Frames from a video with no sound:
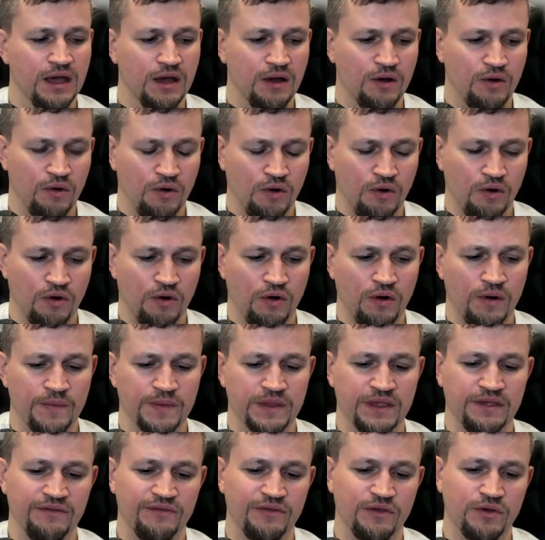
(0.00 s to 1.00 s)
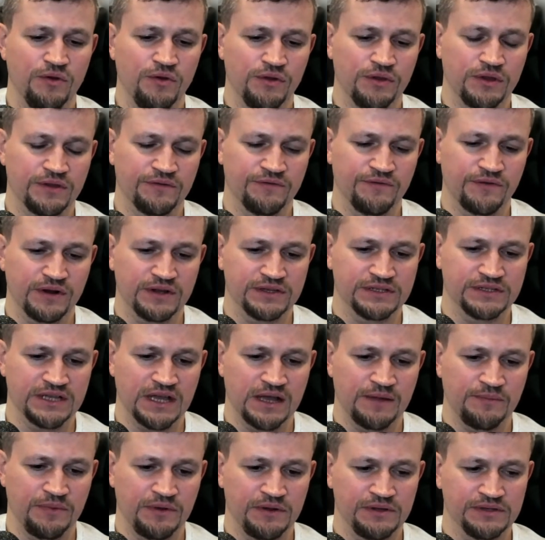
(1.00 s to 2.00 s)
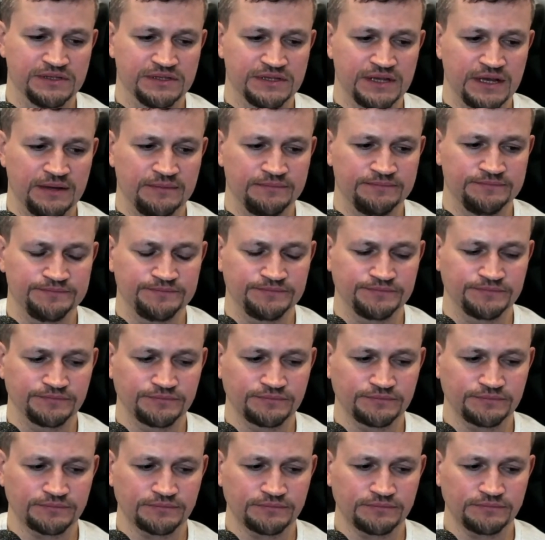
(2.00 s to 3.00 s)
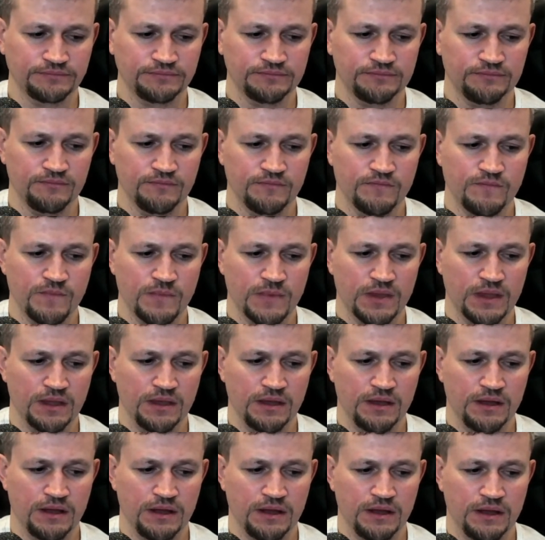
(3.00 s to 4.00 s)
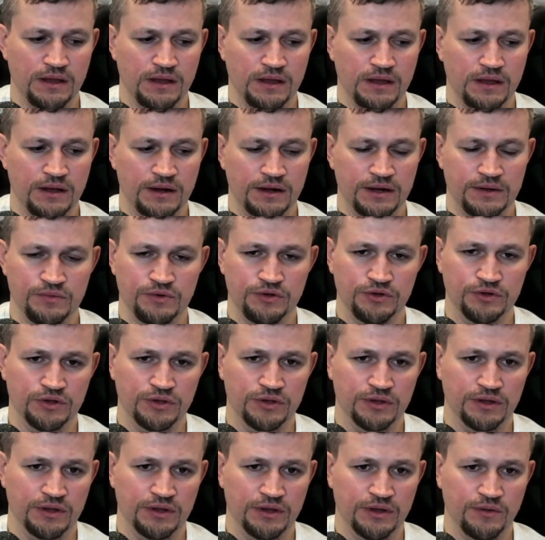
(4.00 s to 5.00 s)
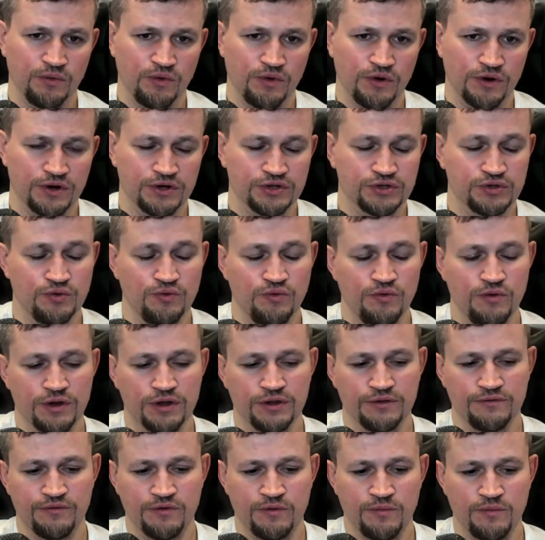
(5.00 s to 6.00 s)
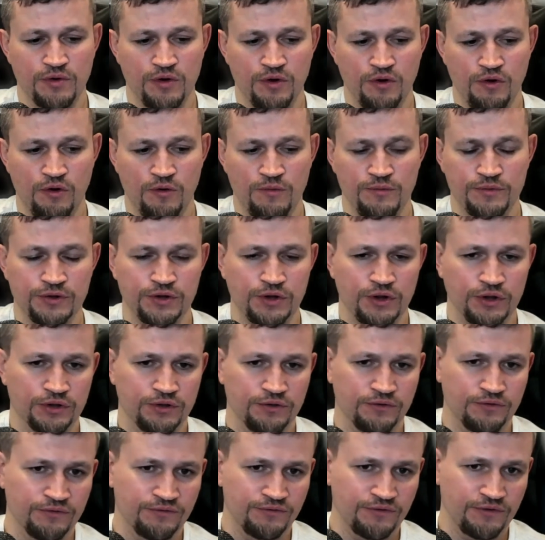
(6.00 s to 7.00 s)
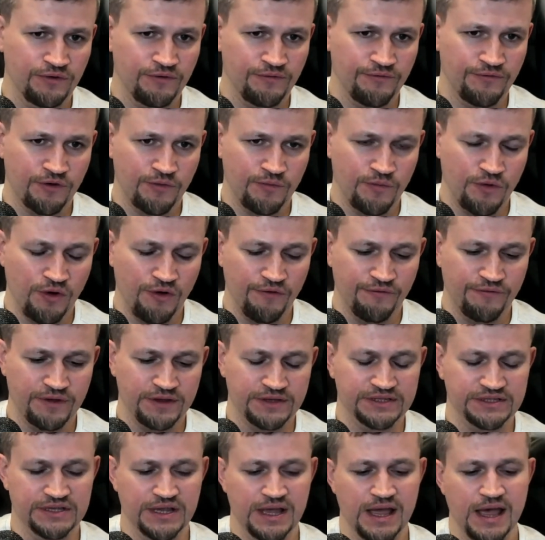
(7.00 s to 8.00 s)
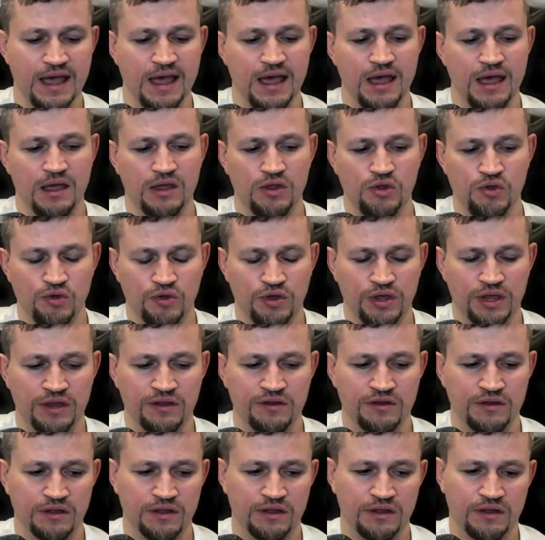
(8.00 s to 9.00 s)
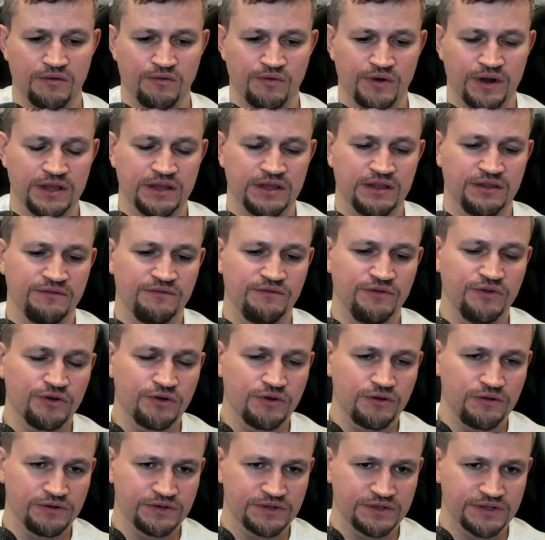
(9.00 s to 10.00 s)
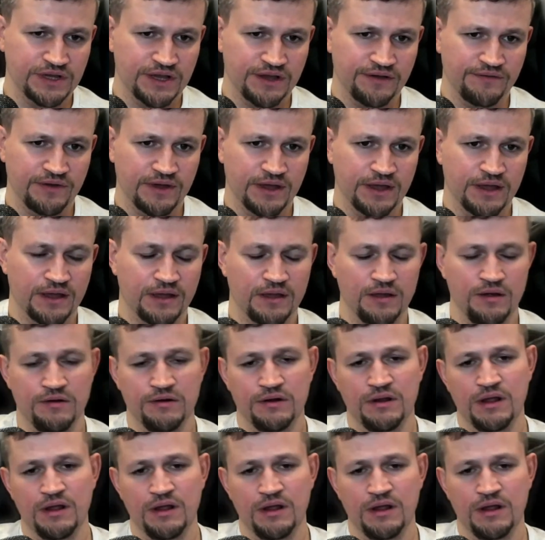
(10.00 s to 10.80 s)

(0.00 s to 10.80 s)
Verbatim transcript: Or if you got, for example, some uh, remote uh, workers who working from home, not on, from office, you can rent a virtual server on